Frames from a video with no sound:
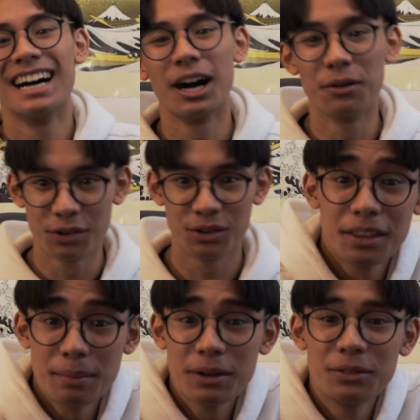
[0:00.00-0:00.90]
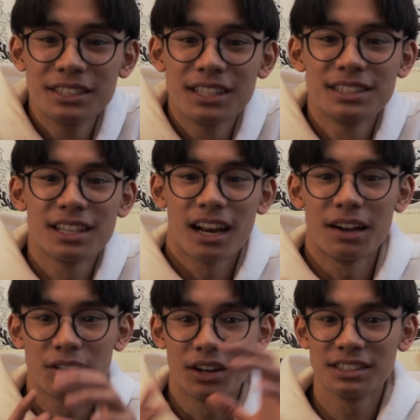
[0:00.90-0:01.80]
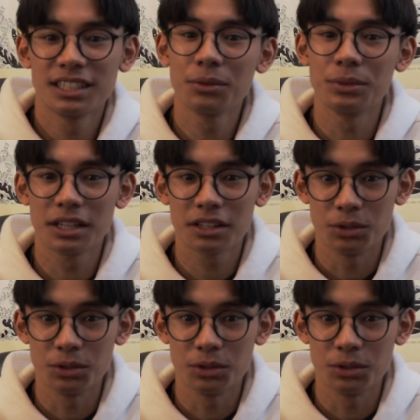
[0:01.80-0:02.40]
However, the main reason is that I've got a 10-week